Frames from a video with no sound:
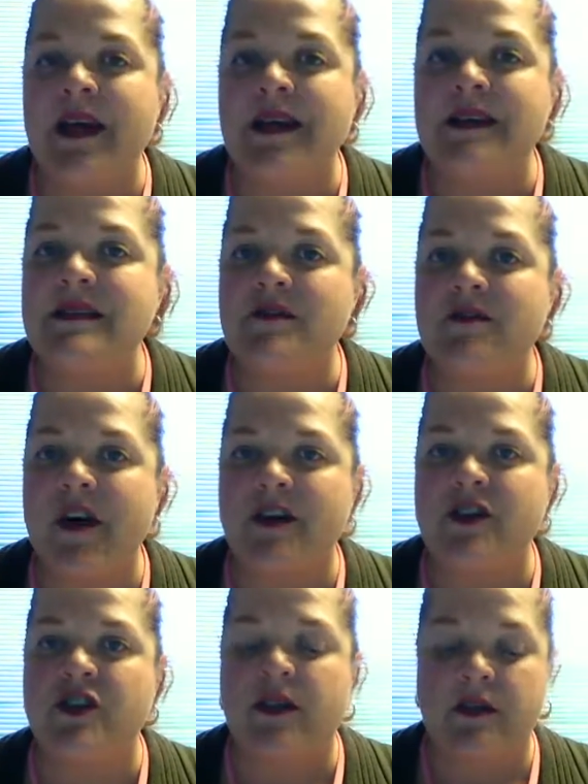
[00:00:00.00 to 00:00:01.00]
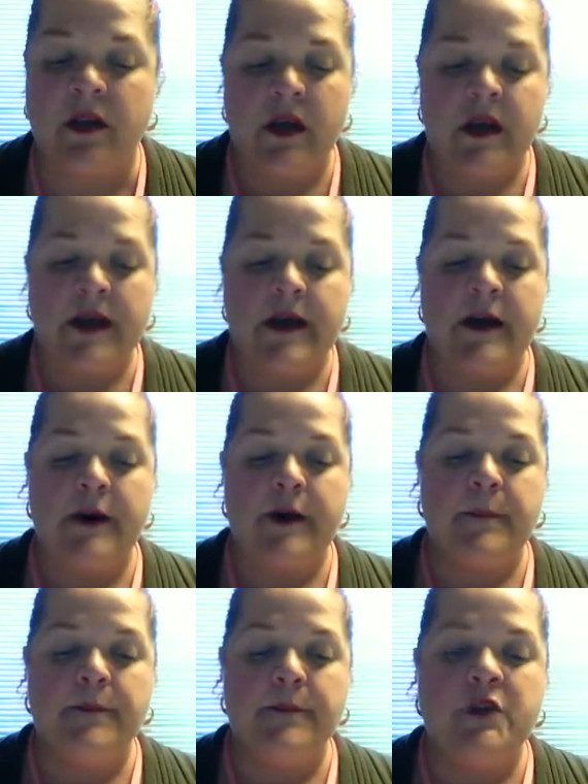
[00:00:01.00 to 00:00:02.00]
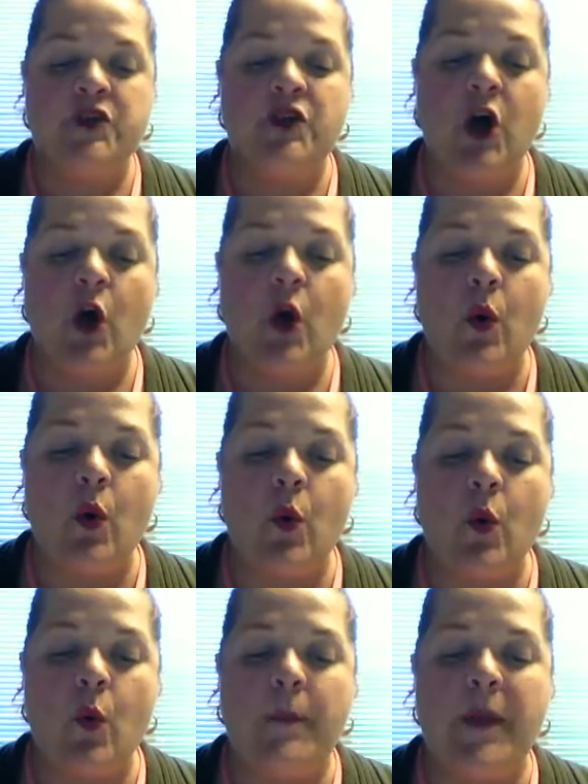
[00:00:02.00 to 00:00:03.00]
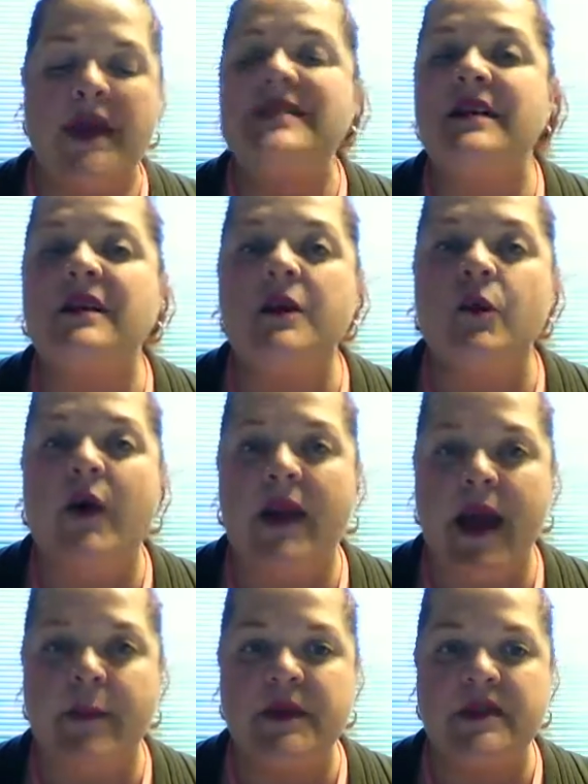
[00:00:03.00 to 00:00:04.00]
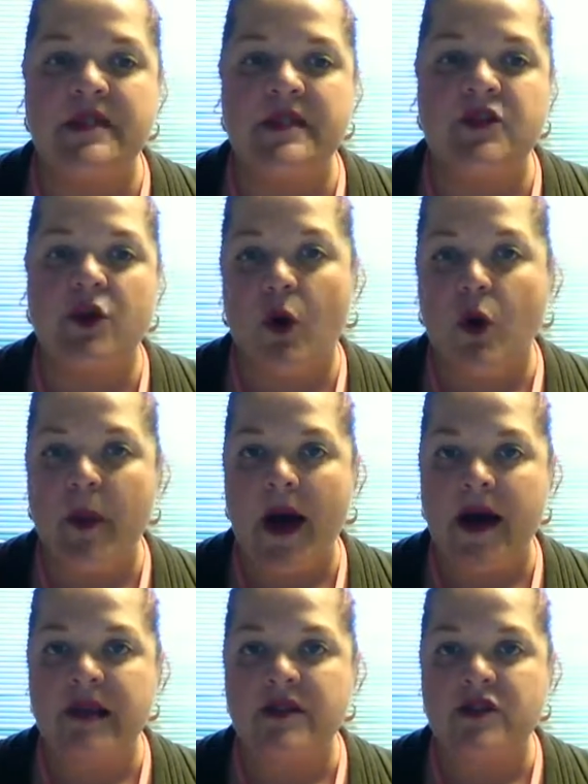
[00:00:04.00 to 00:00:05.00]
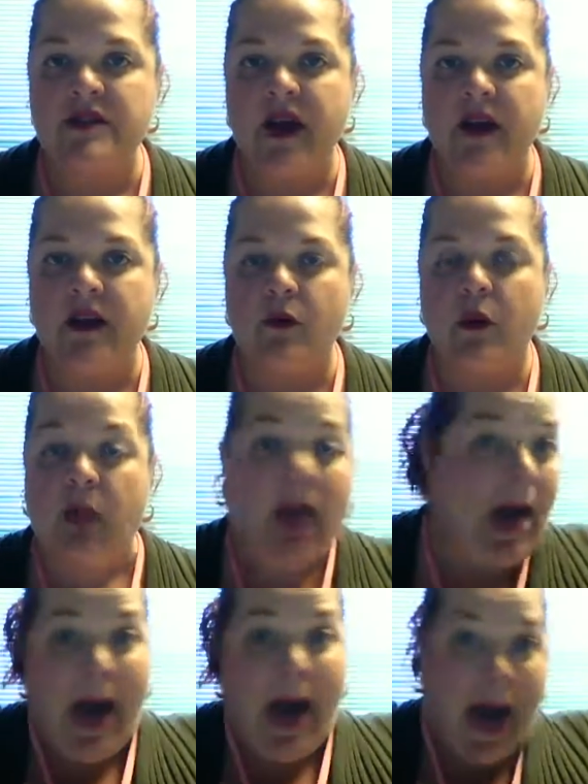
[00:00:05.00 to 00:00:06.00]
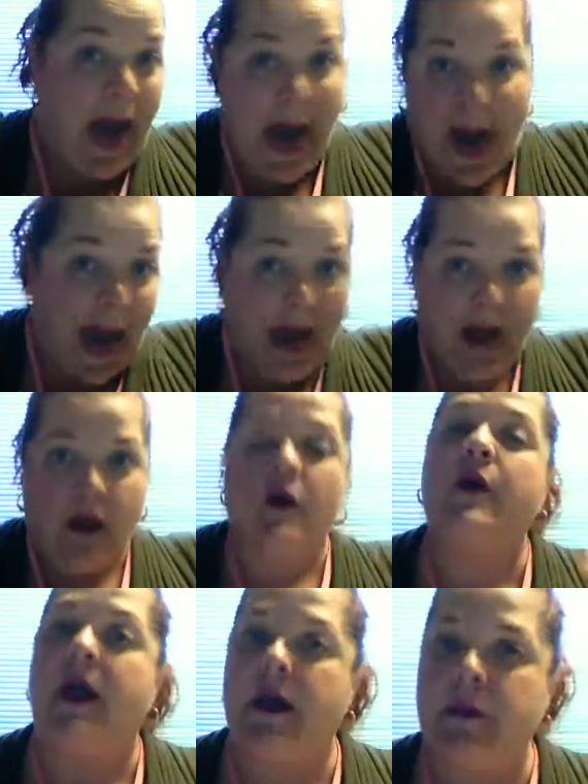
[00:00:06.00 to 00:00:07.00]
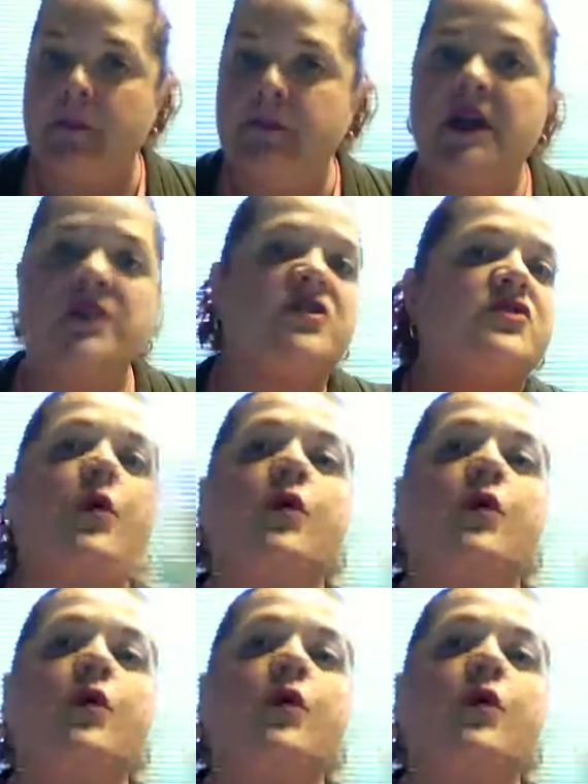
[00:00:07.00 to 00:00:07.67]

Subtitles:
against infection. So basically what happens is your whole body is just kind of going, wah! Okay? It's just